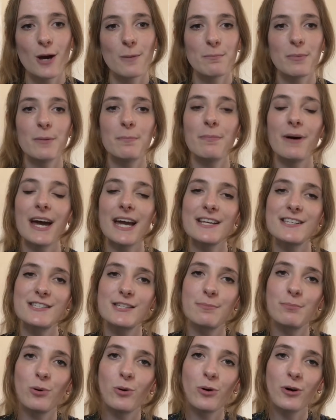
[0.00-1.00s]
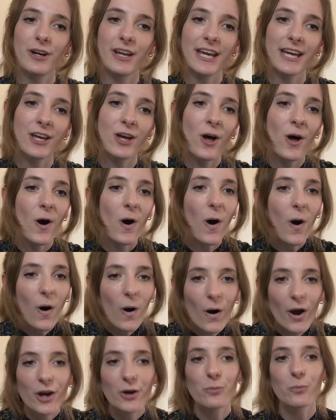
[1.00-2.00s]
but by supporting
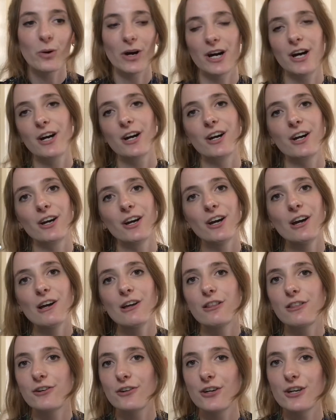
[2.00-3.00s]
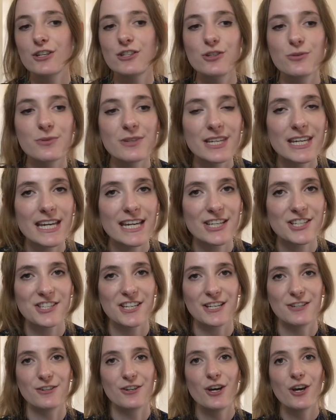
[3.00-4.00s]
our work through a
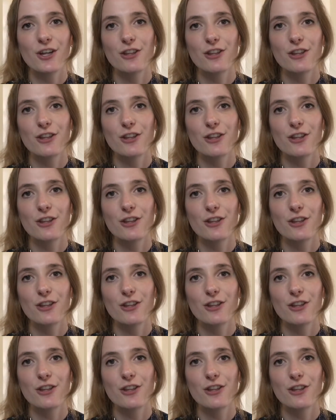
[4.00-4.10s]
donation,